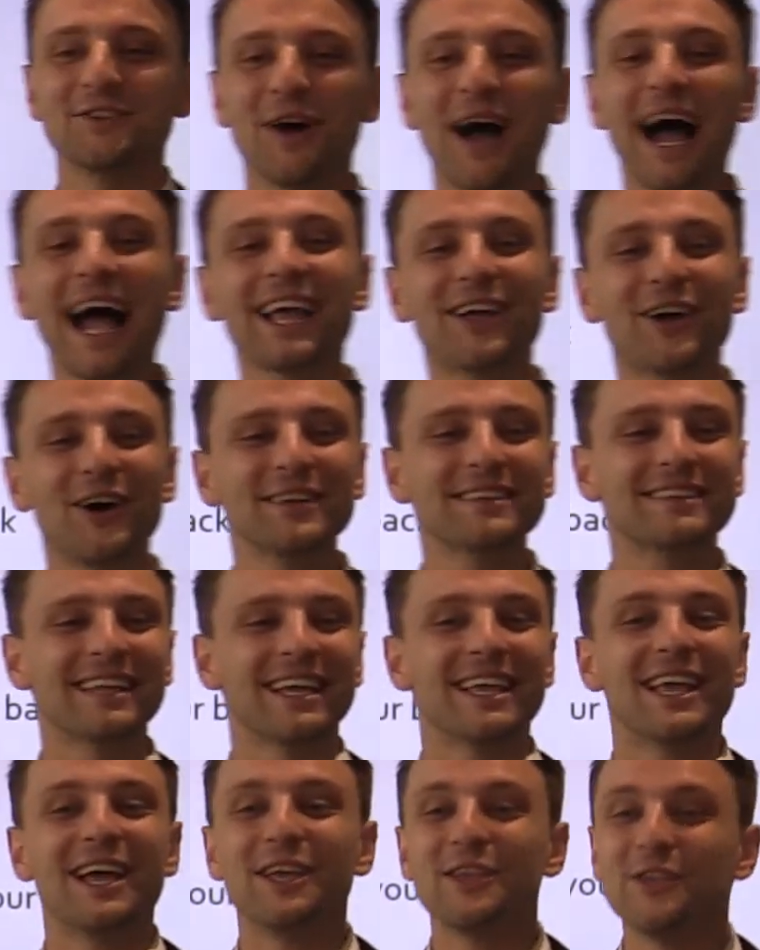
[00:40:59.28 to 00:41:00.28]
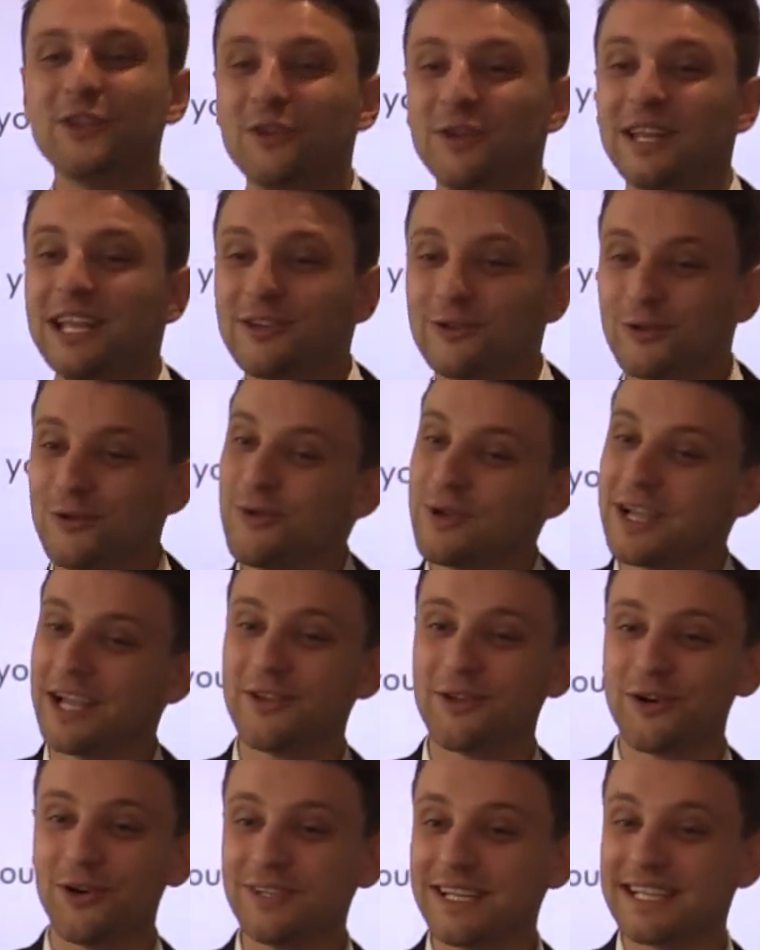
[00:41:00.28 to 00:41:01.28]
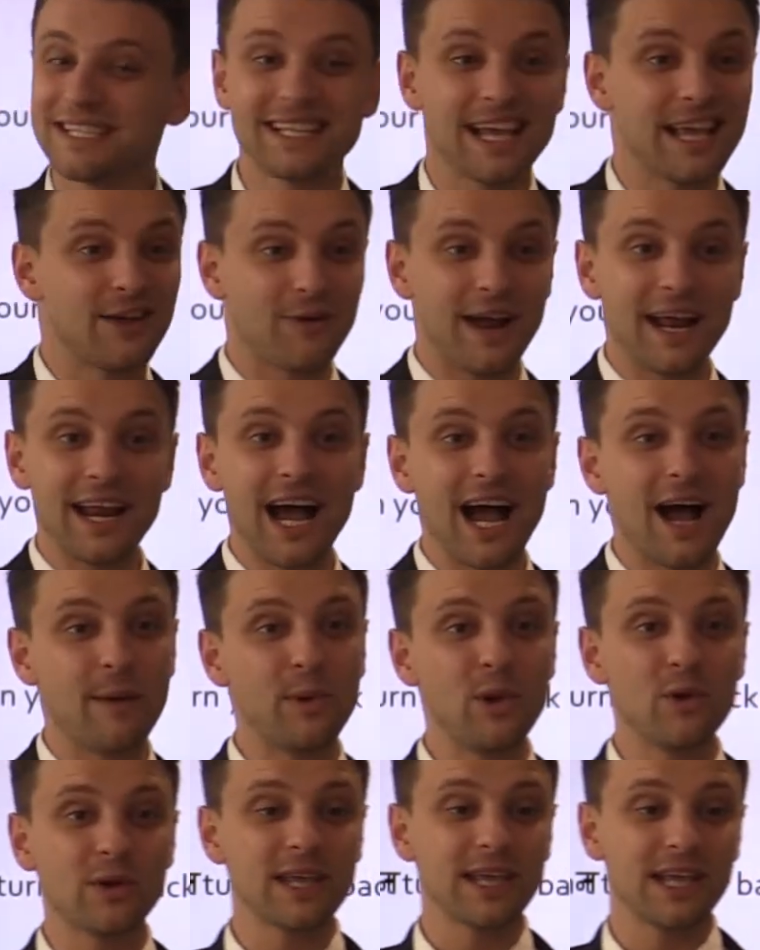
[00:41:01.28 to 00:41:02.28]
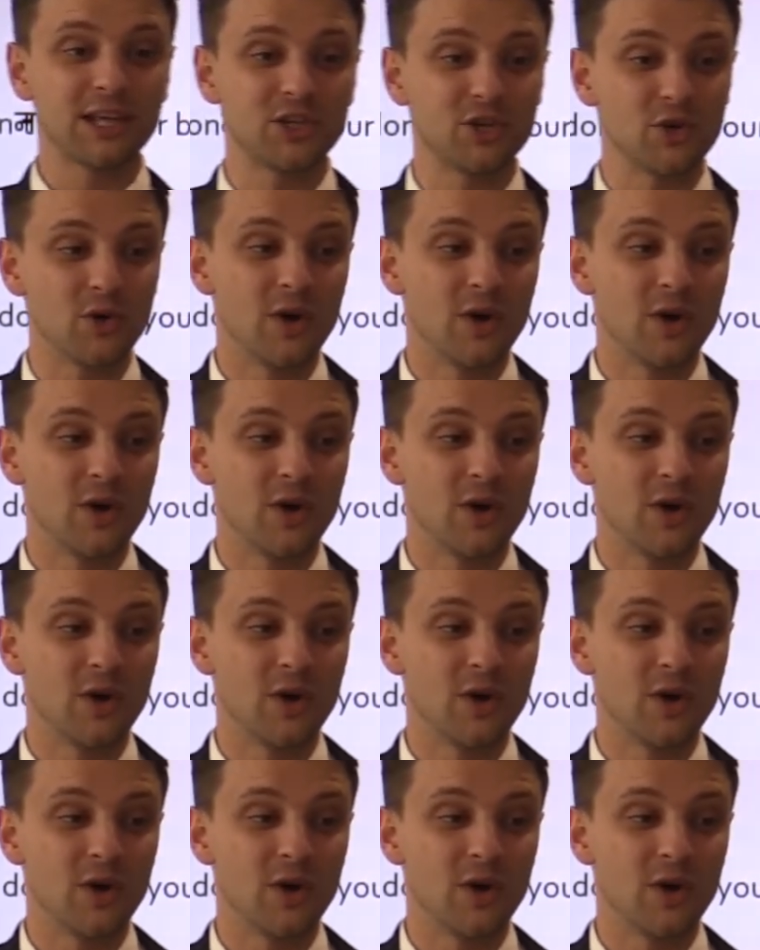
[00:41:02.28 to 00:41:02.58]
So eye contact, you need to look at your audience. Like right now, I'm looking